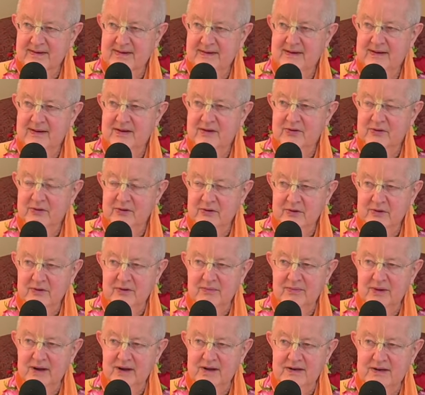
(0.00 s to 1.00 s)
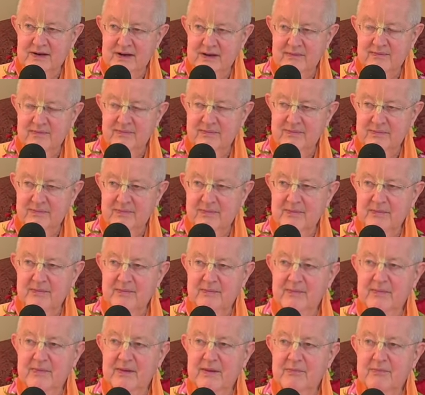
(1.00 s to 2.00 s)
Look, the Bhakti
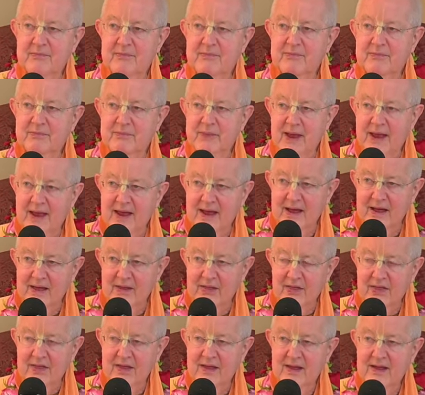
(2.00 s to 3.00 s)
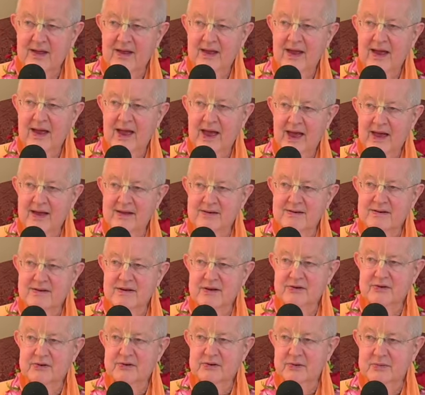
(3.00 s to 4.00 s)
path has such
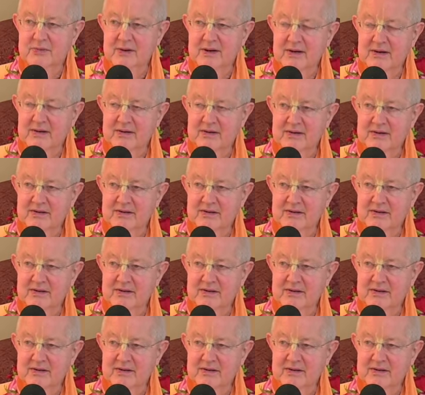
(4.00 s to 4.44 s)
luminaries.